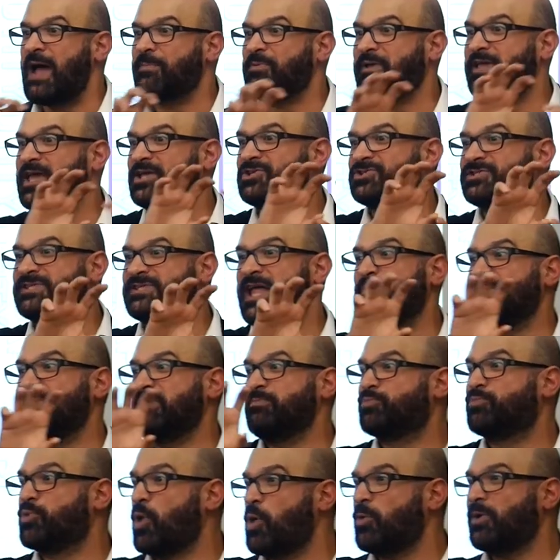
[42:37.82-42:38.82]
application is now
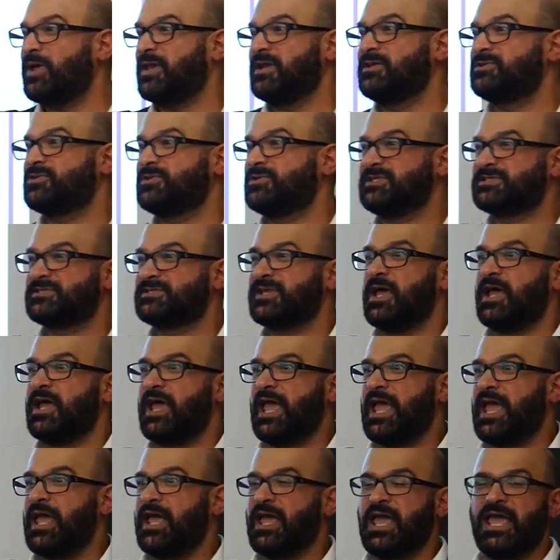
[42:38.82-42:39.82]
being broken into these
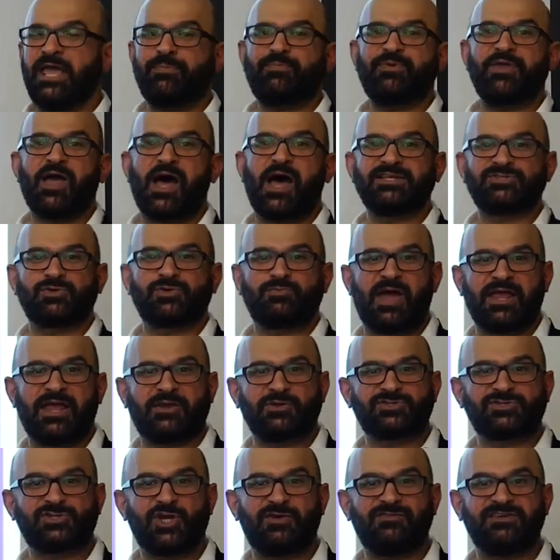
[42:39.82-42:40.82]
APIs or
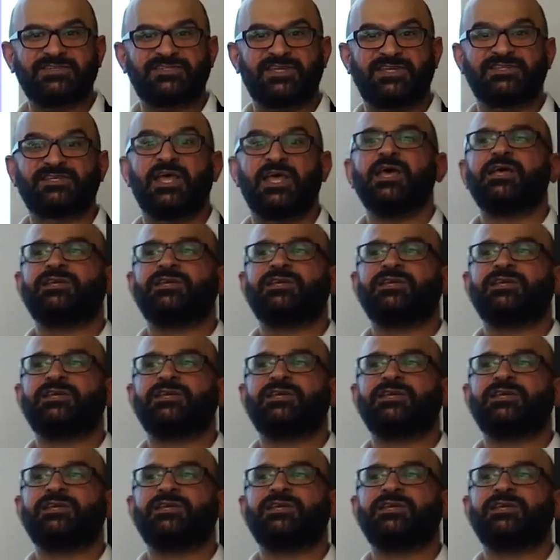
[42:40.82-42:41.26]
microservices.